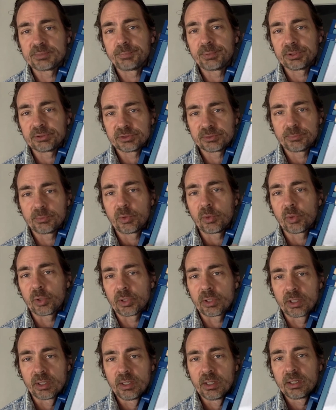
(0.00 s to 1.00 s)
build
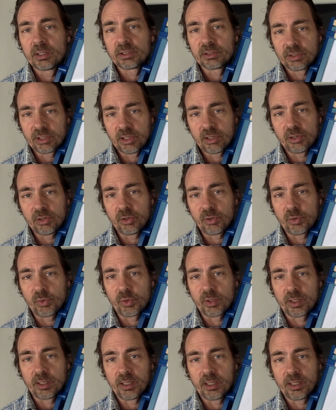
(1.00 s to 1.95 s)
more low